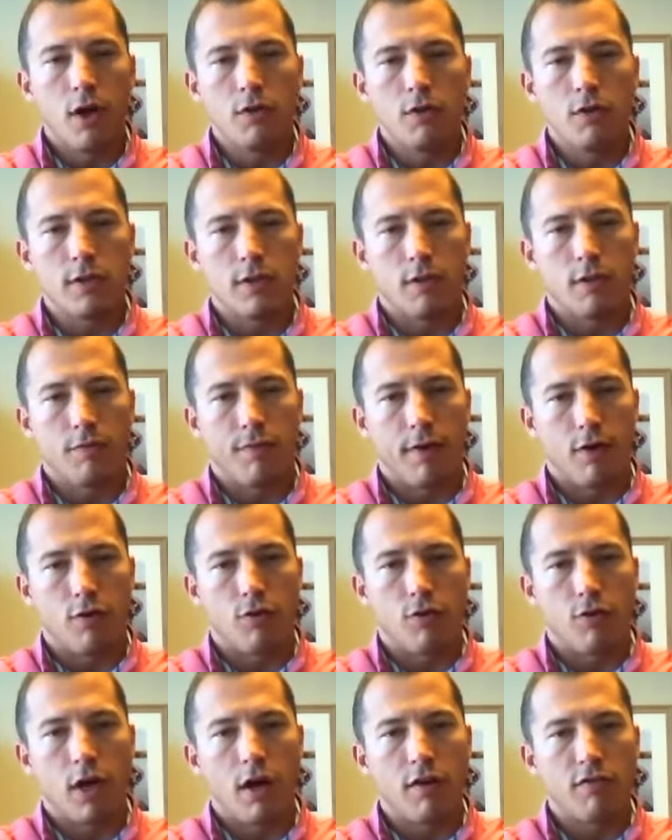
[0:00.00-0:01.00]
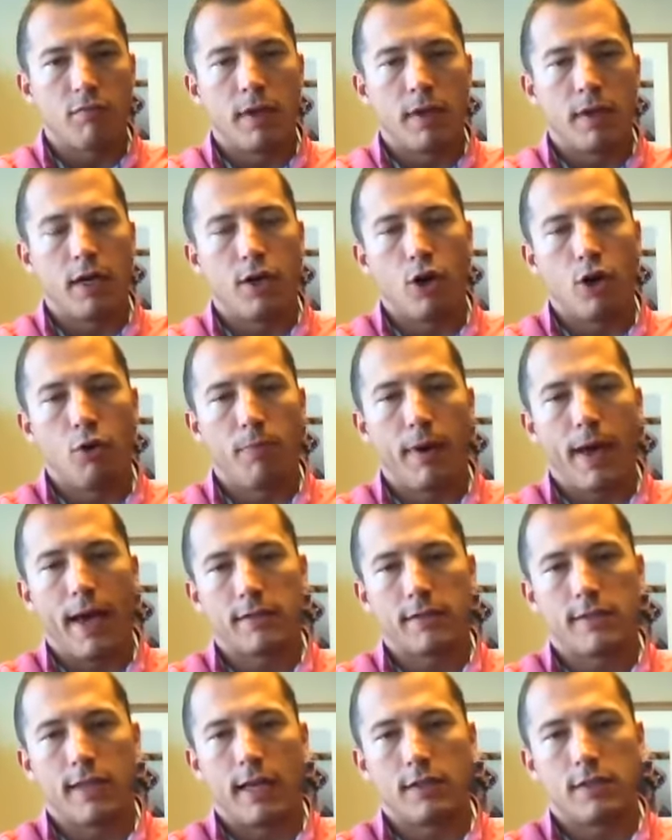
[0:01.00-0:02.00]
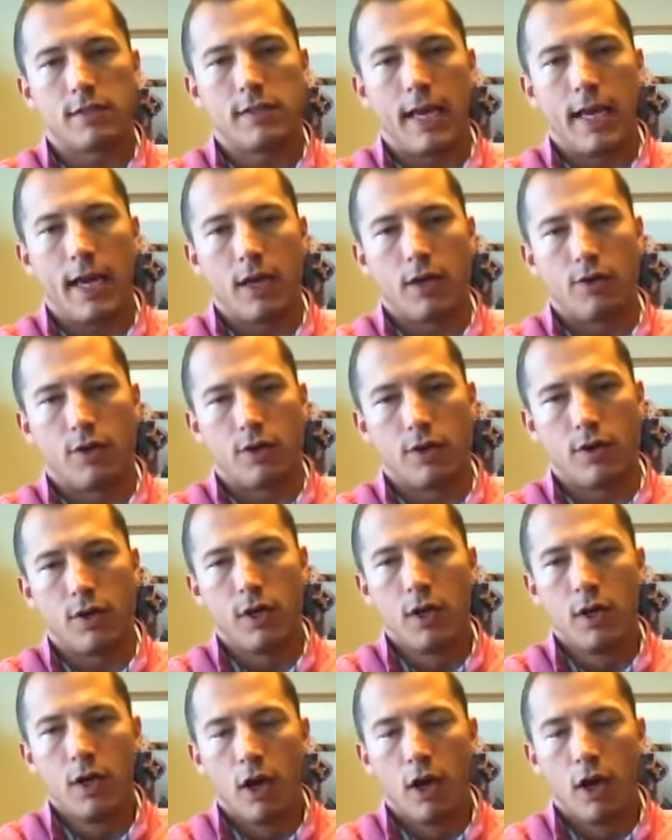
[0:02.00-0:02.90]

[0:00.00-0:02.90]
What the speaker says: your nose at the federal government and don't pass that standard.